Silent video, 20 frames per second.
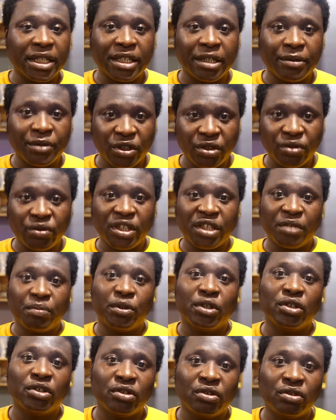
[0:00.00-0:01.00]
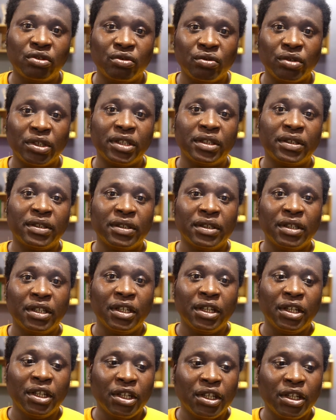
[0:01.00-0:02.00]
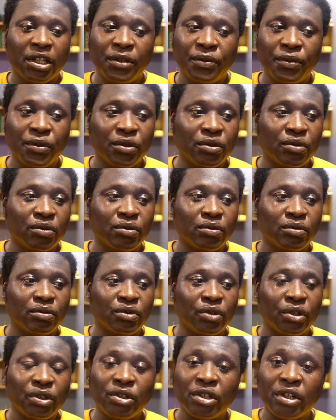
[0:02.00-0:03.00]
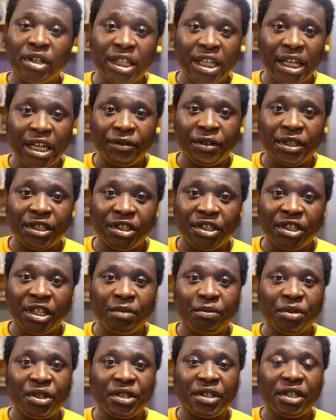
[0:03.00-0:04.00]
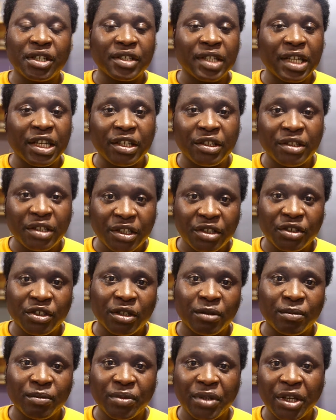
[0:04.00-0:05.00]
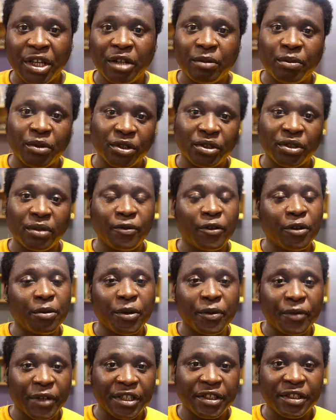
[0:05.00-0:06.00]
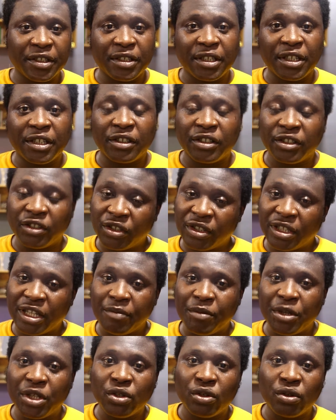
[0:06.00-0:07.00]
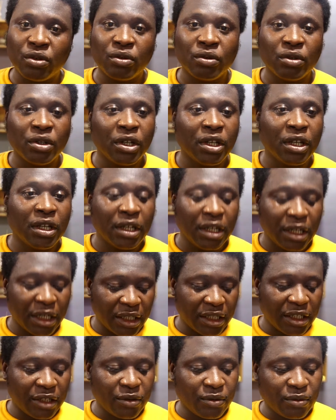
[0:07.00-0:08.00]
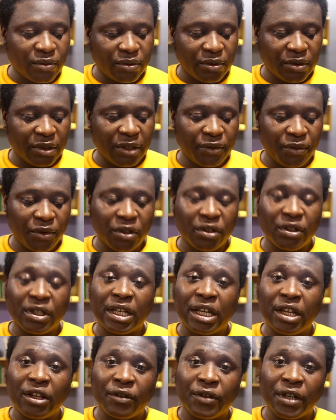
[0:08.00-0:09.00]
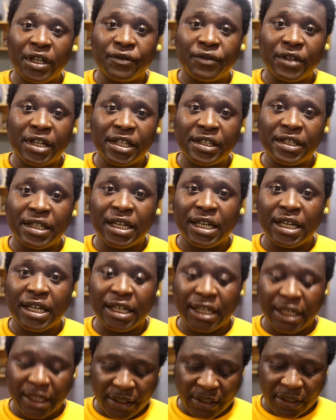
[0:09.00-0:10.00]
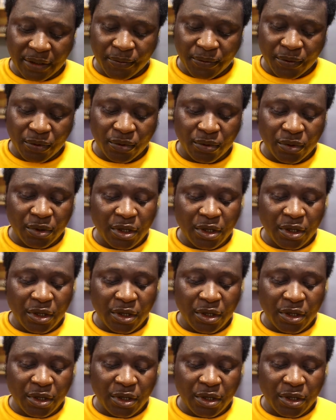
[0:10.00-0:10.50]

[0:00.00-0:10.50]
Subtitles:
I'm going to respond to it. If you already have a t-shirt business and you need some help or some form of assistance, just let me know and I'll give you all the kind of advice that I can give you.